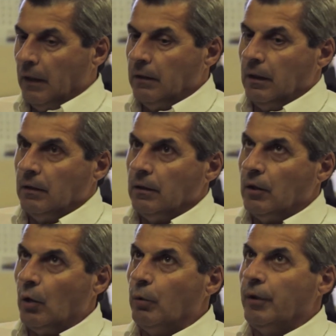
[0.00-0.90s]
And
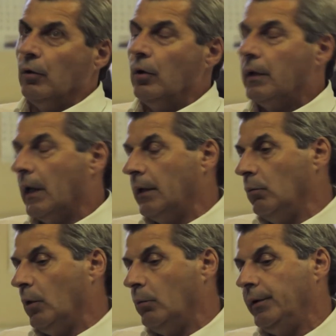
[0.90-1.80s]
when you look at,
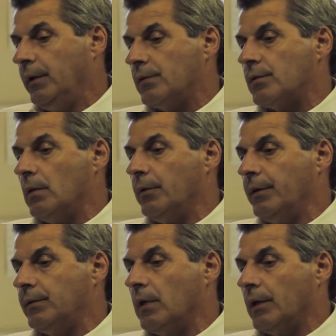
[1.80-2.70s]
when we did some of
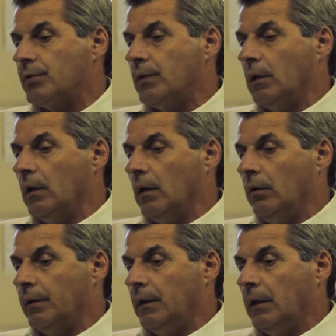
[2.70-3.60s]
the testing,
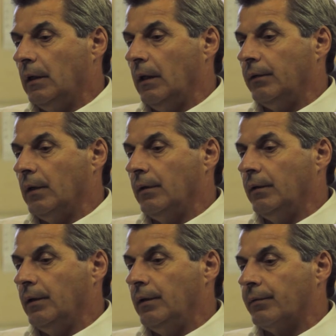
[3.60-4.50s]
looking at
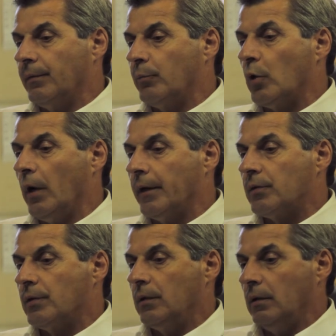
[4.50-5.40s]
the different
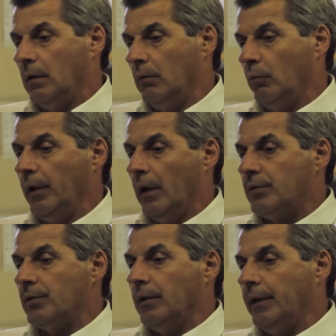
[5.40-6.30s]
products, and we
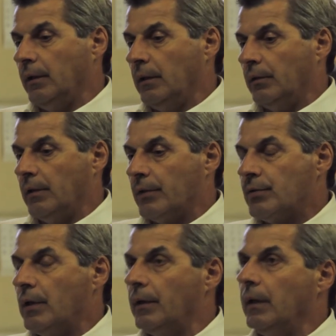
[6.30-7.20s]
isolated the
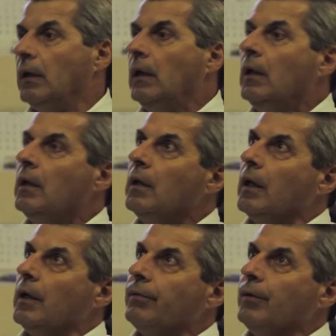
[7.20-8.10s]
test area,
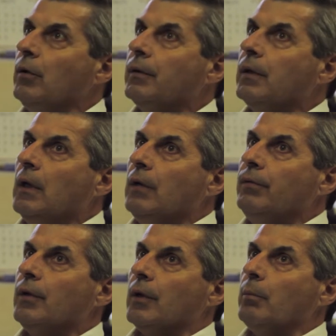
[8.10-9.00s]
and if you
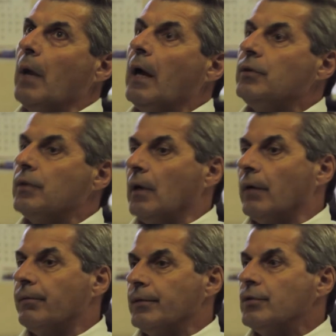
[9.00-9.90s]
could imagine
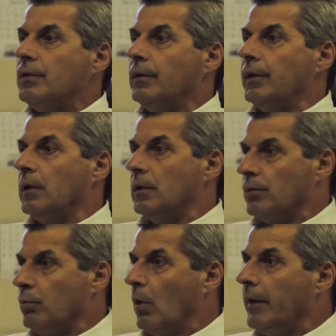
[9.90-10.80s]
our facility, or
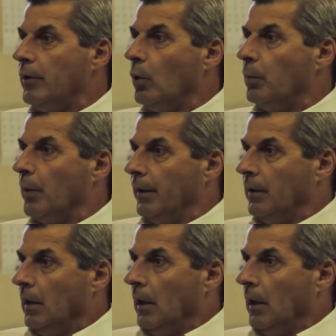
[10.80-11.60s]
it's wide open,